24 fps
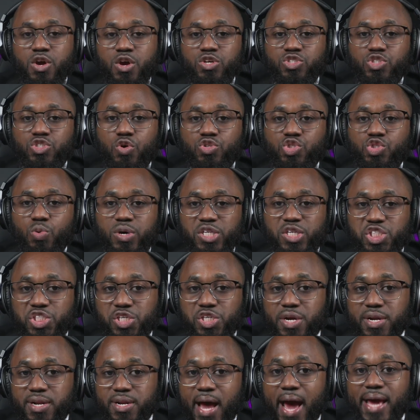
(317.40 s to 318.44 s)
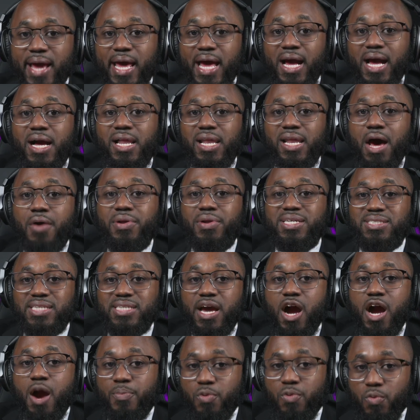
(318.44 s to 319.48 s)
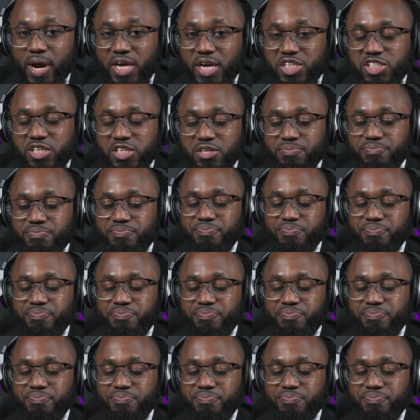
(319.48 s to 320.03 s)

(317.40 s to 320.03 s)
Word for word: so to ensure night and cloudy day operation.